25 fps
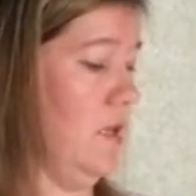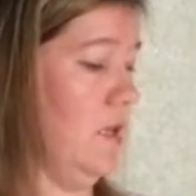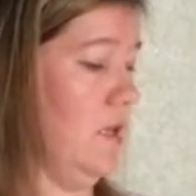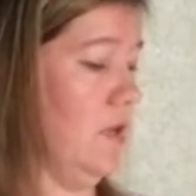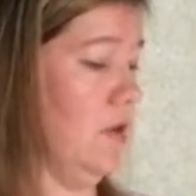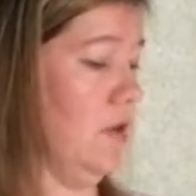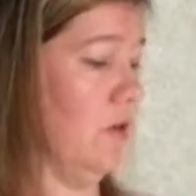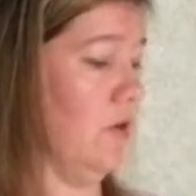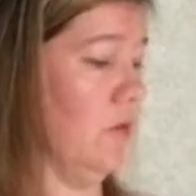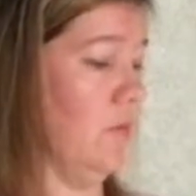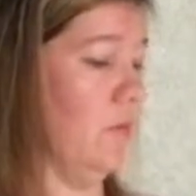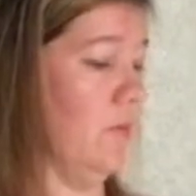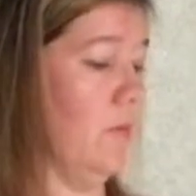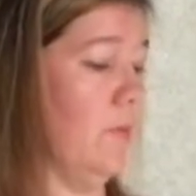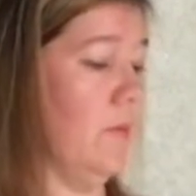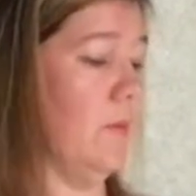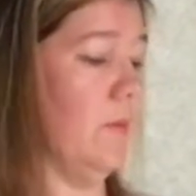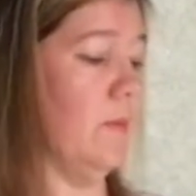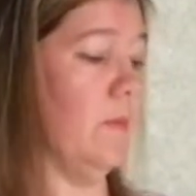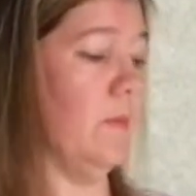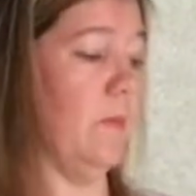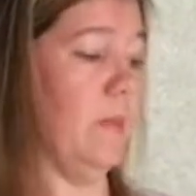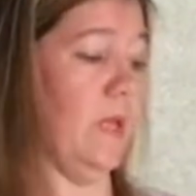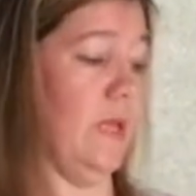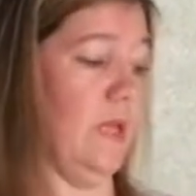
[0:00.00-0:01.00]
your
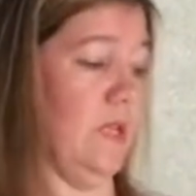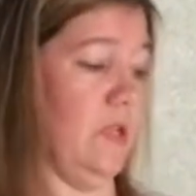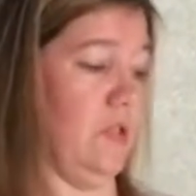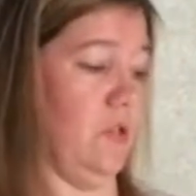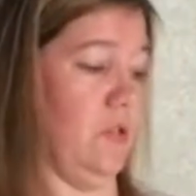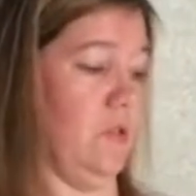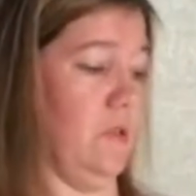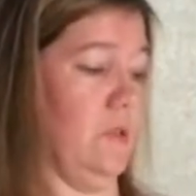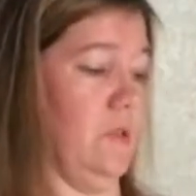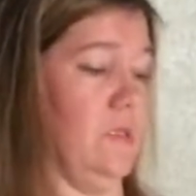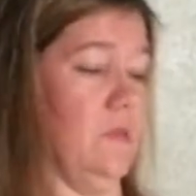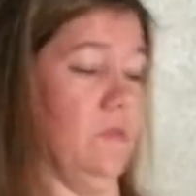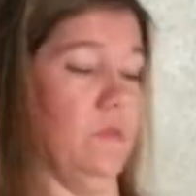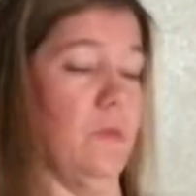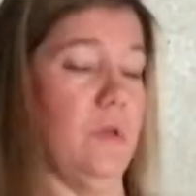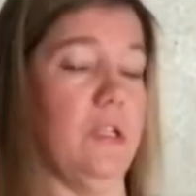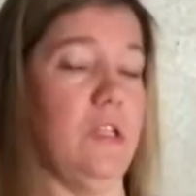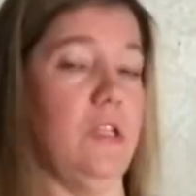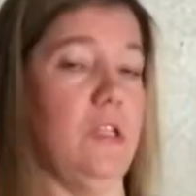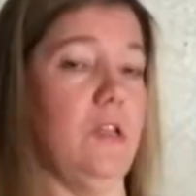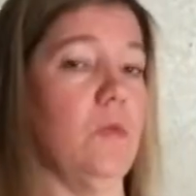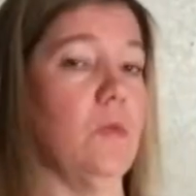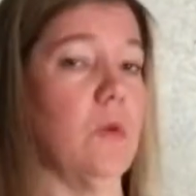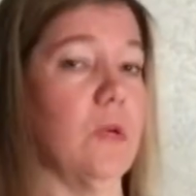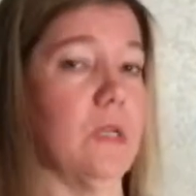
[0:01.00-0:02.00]
pictures,
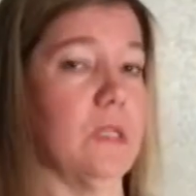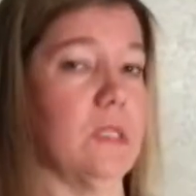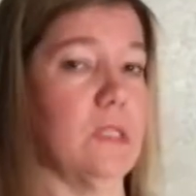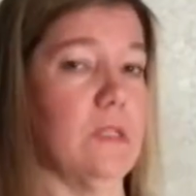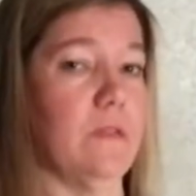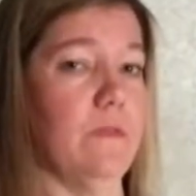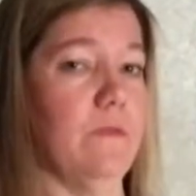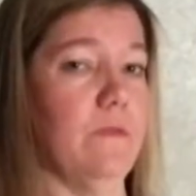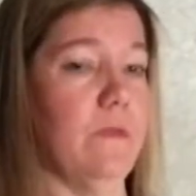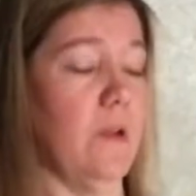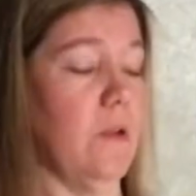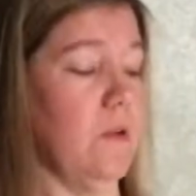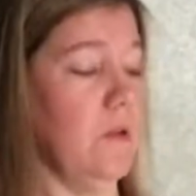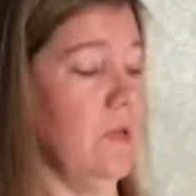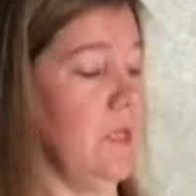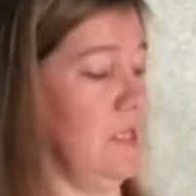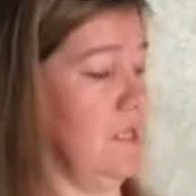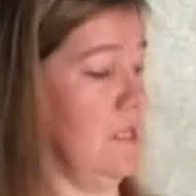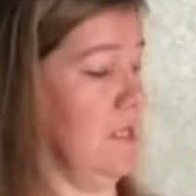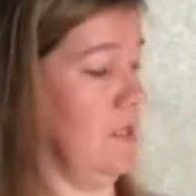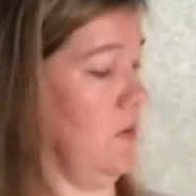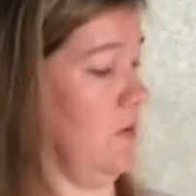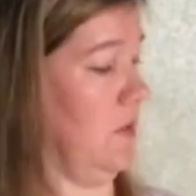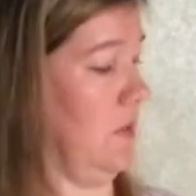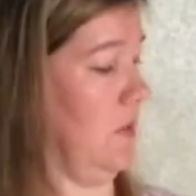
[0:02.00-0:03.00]
what you want to
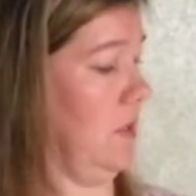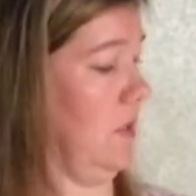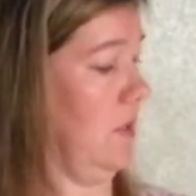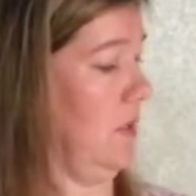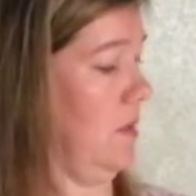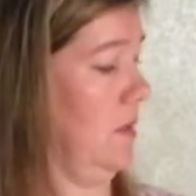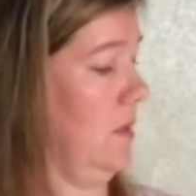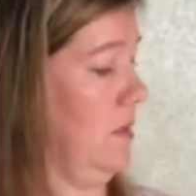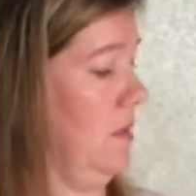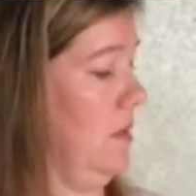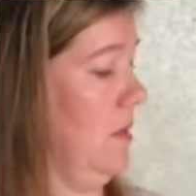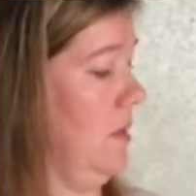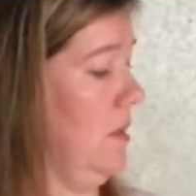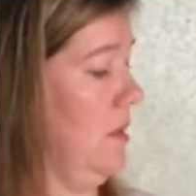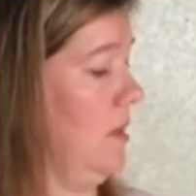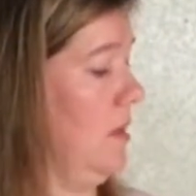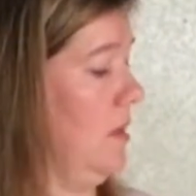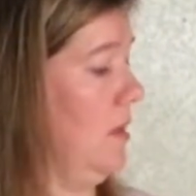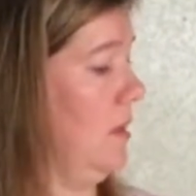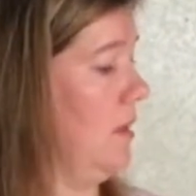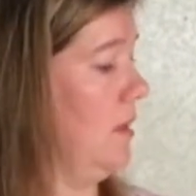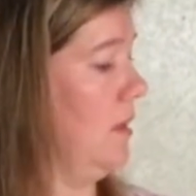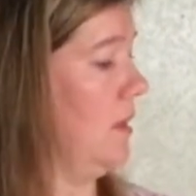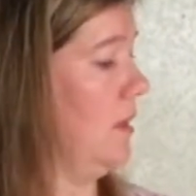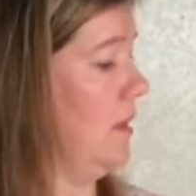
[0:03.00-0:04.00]
focus on,
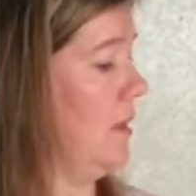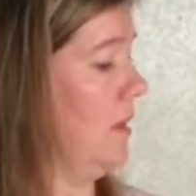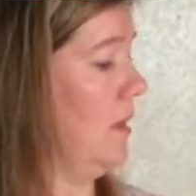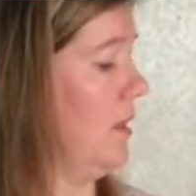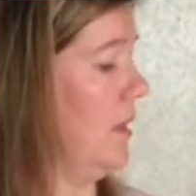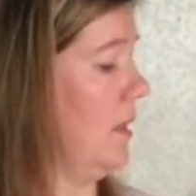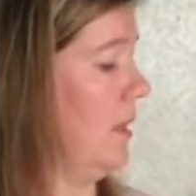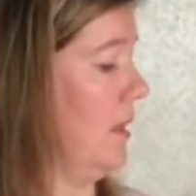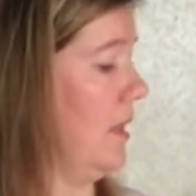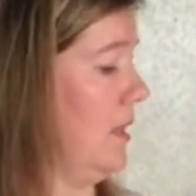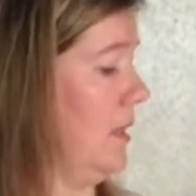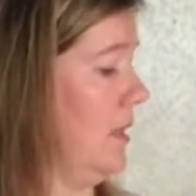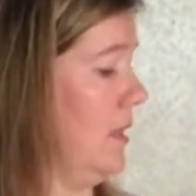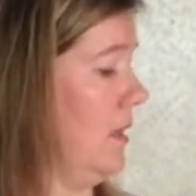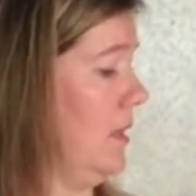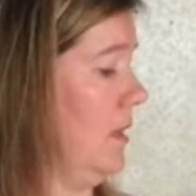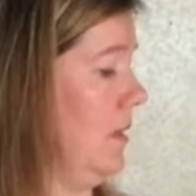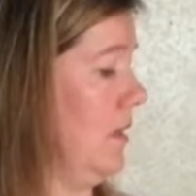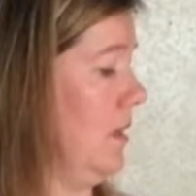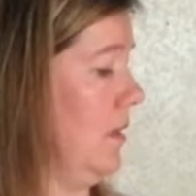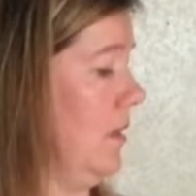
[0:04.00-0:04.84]
and